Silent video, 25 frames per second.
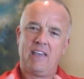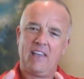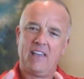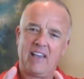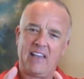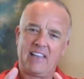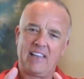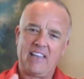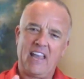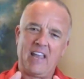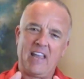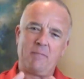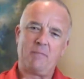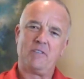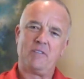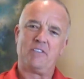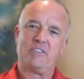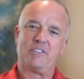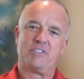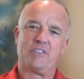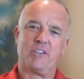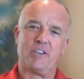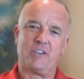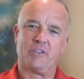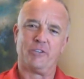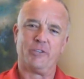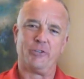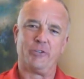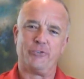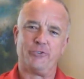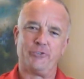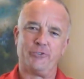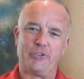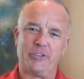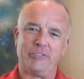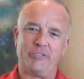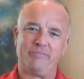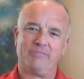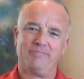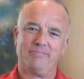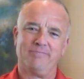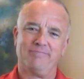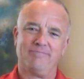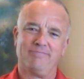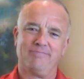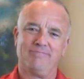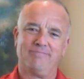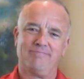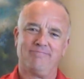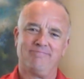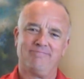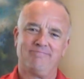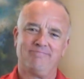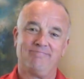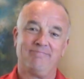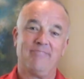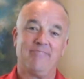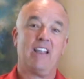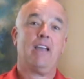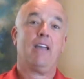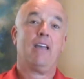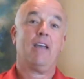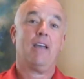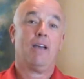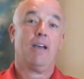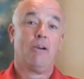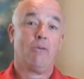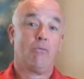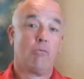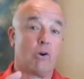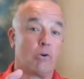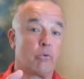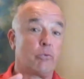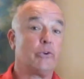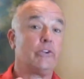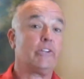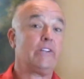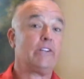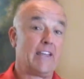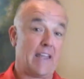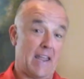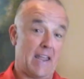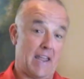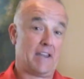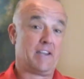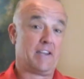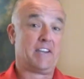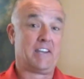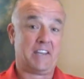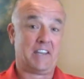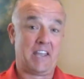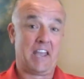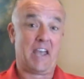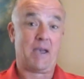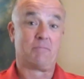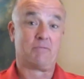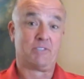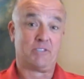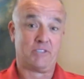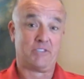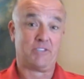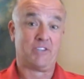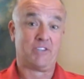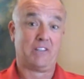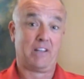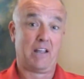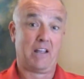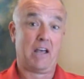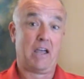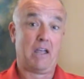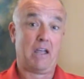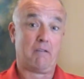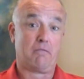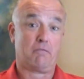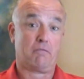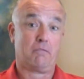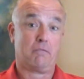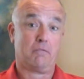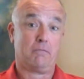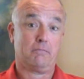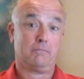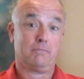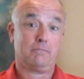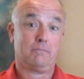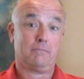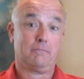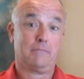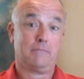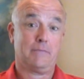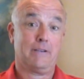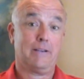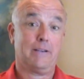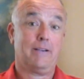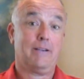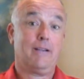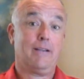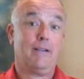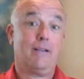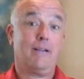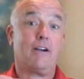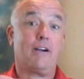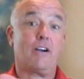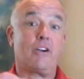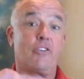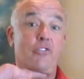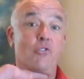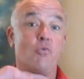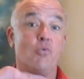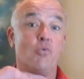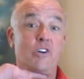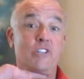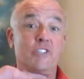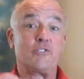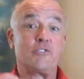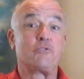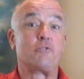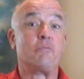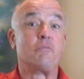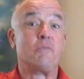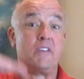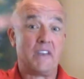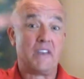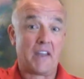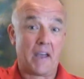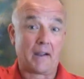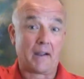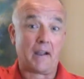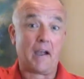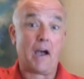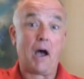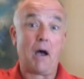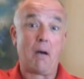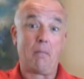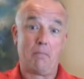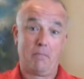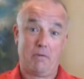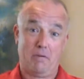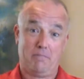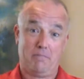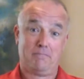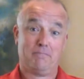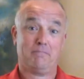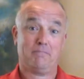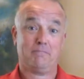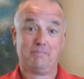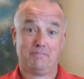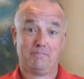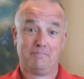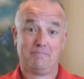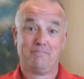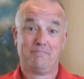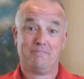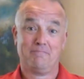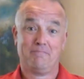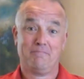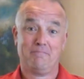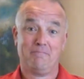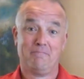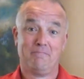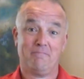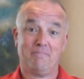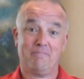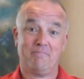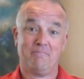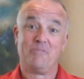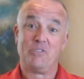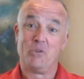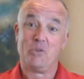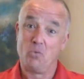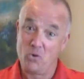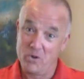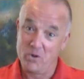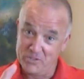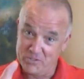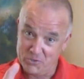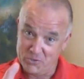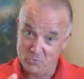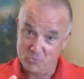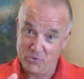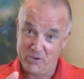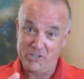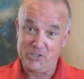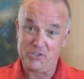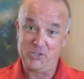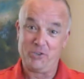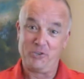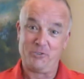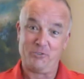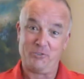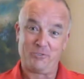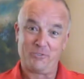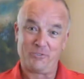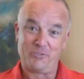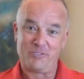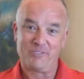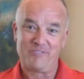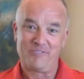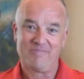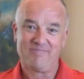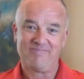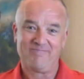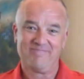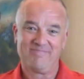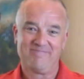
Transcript: I came to this conclusion. What really handicaps us in life are the ones from the neck up, the ones that we choose.